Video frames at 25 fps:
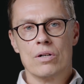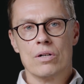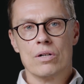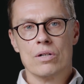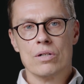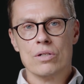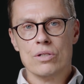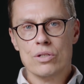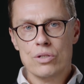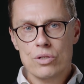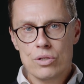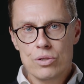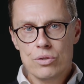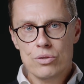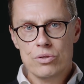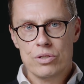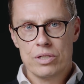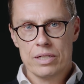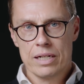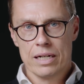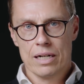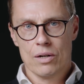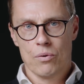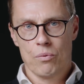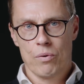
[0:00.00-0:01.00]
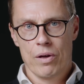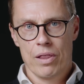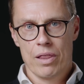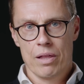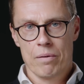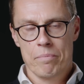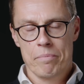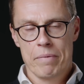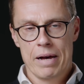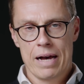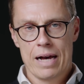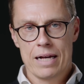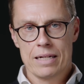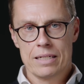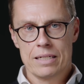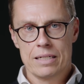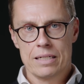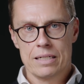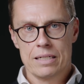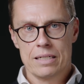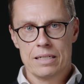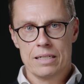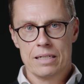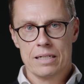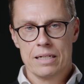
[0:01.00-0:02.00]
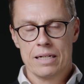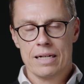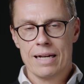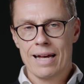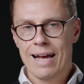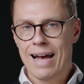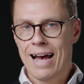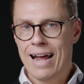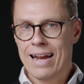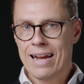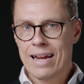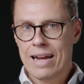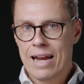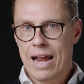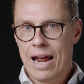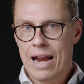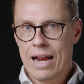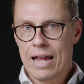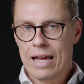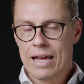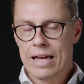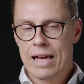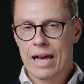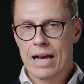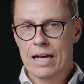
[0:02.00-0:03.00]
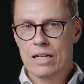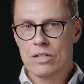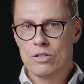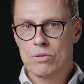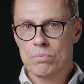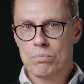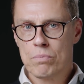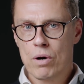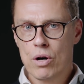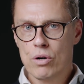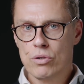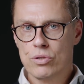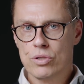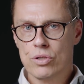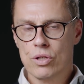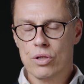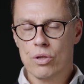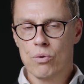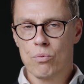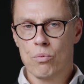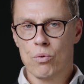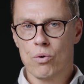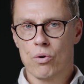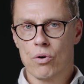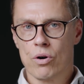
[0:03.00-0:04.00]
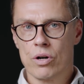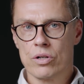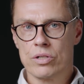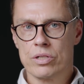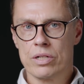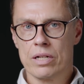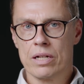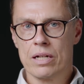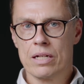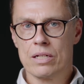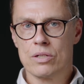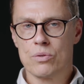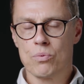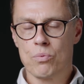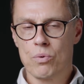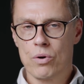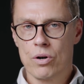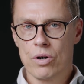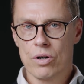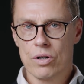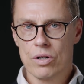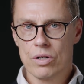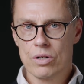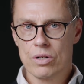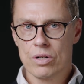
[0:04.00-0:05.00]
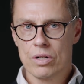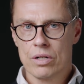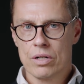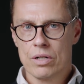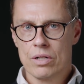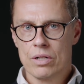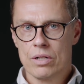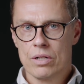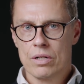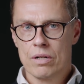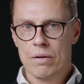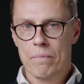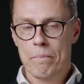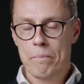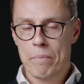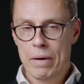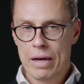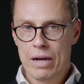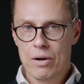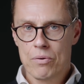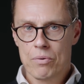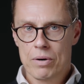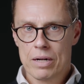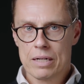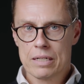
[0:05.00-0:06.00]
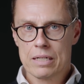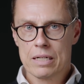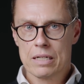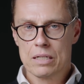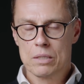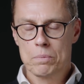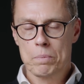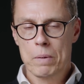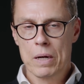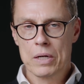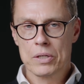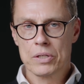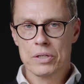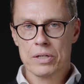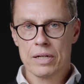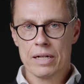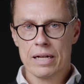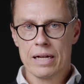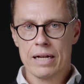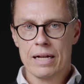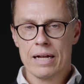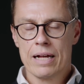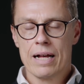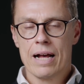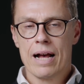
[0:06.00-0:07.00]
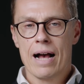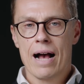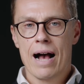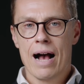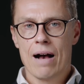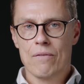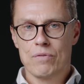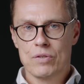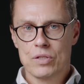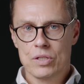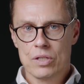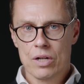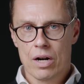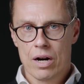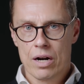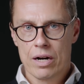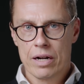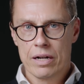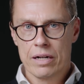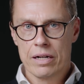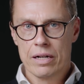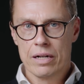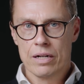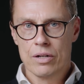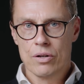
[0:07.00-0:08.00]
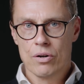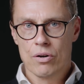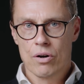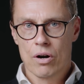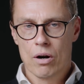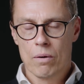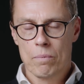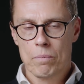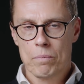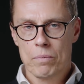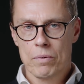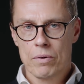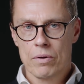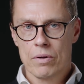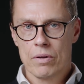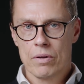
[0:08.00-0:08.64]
You deal with the mess. And in any case, most of the wars in this world, big ones especially, have started in Europe.